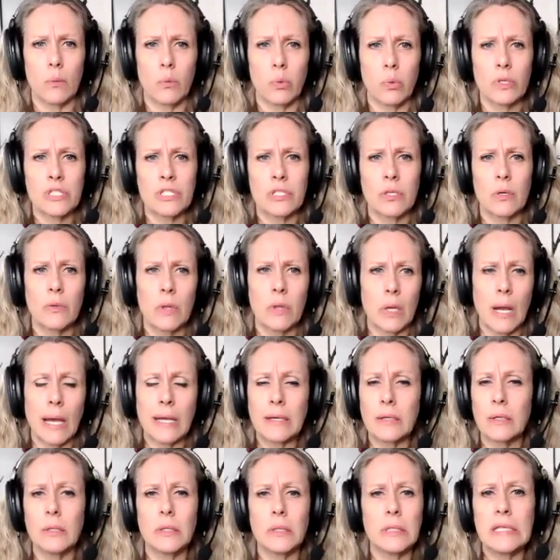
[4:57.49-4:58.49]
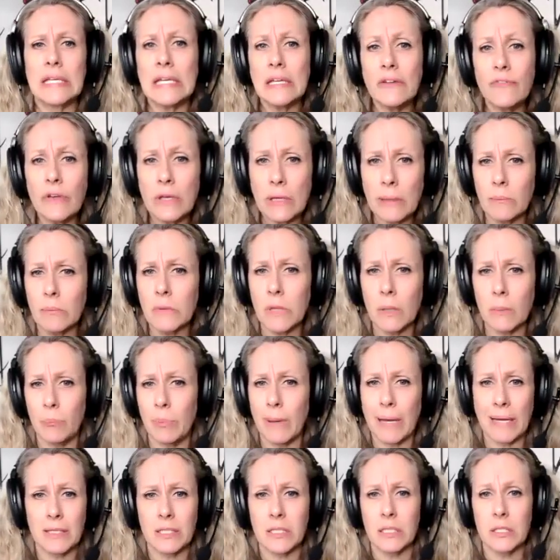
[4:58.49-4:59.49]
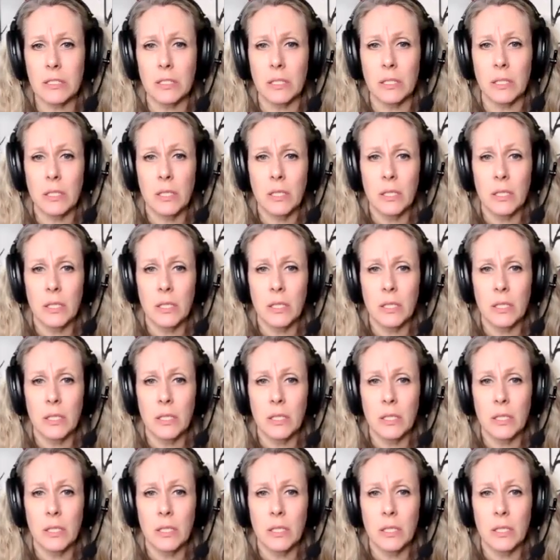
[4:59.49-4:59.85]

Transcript: was so that I could give him the best